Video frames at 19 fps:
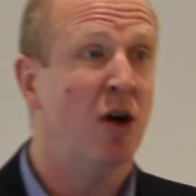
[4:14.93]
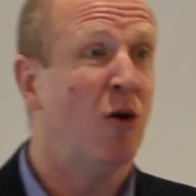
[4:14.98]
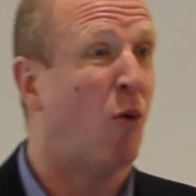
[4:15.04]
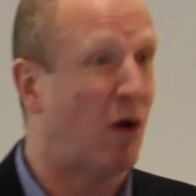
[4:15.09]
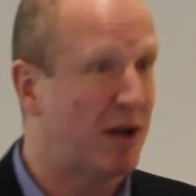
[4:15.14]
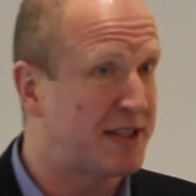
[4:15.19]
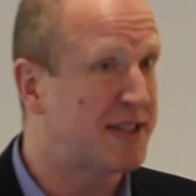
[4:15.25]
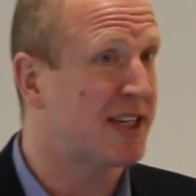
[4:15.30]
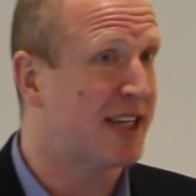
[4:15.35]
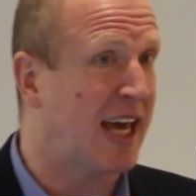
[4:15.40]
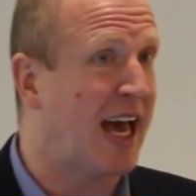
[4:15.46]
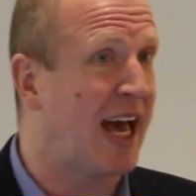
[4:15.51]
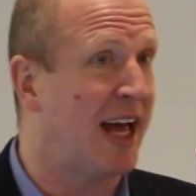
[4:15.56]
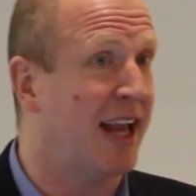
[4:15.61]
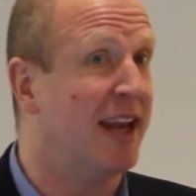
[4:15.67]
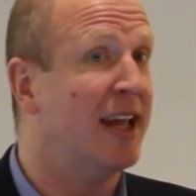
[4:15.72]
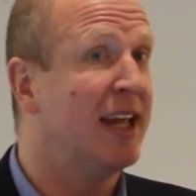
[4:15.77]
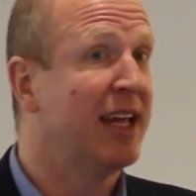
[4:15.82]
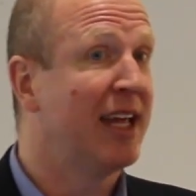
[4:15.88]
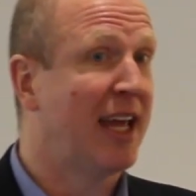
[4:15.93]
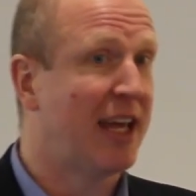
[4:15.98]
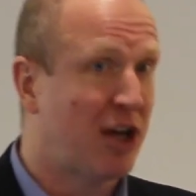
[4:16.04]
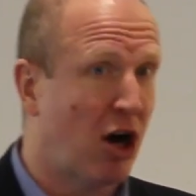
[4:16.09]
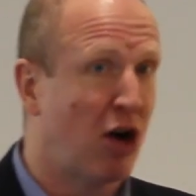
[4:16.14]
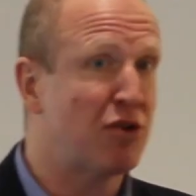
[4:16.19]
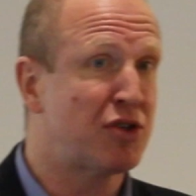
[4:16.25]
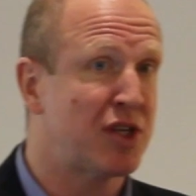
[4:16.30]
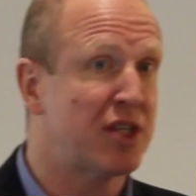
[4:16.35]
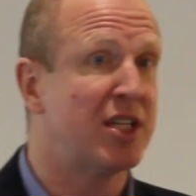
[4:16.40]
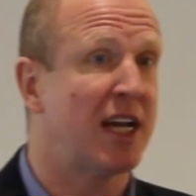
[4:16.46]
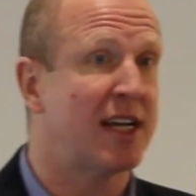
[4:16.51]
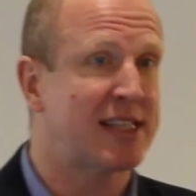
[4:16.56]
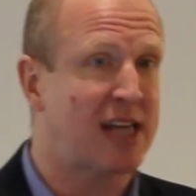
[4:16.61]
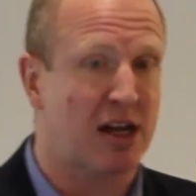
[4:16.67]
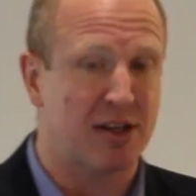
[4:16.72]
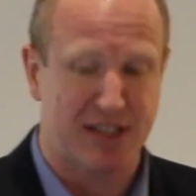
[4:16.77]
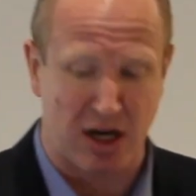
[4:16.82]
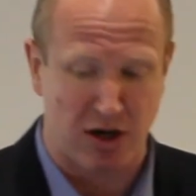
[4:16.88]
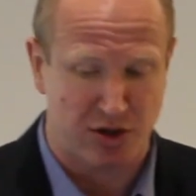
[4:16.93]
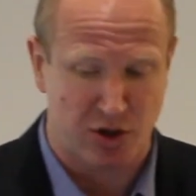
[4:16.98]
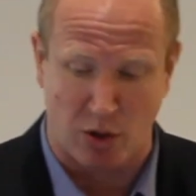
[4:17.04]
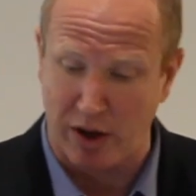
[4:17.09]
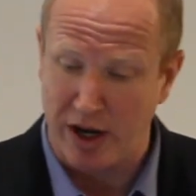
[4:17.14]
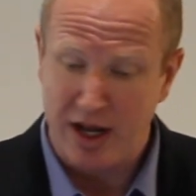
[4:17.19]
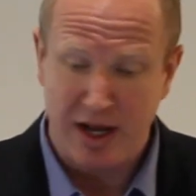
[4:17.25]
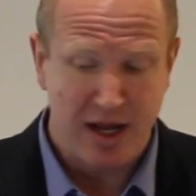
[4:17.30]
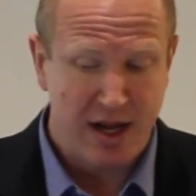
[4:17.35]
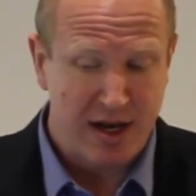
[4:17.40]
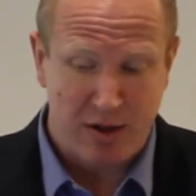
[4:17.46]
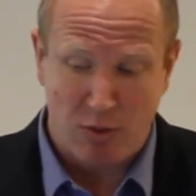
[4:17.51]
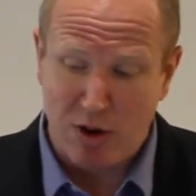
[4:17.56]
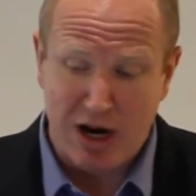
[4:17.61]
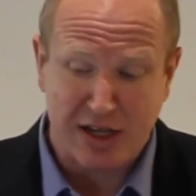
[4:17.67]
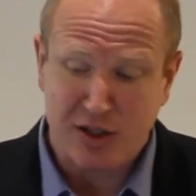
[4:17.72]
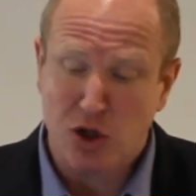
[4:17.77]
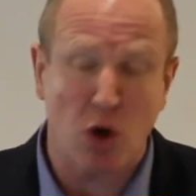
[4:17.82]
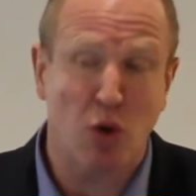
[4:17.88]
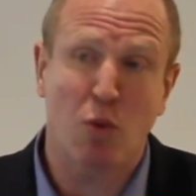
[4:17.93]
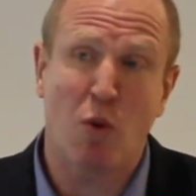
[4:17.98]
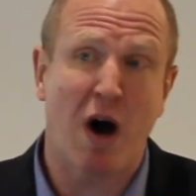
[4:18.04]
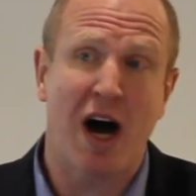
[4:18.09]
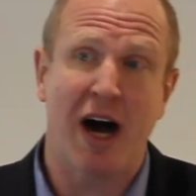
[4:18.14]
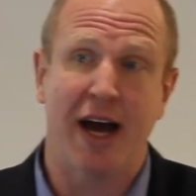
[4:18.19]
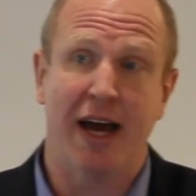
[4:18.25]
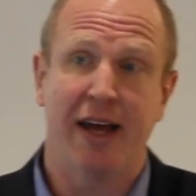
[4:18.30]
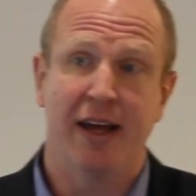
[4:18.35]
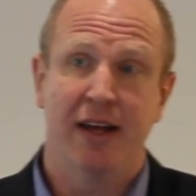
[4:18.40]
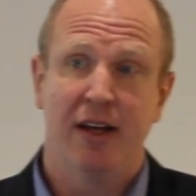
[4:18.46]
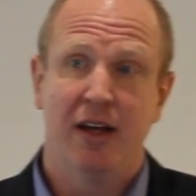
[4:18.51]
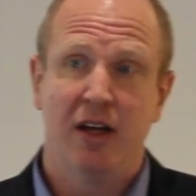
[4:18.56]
Once again, he goes to Gentile territory. And we're not told why.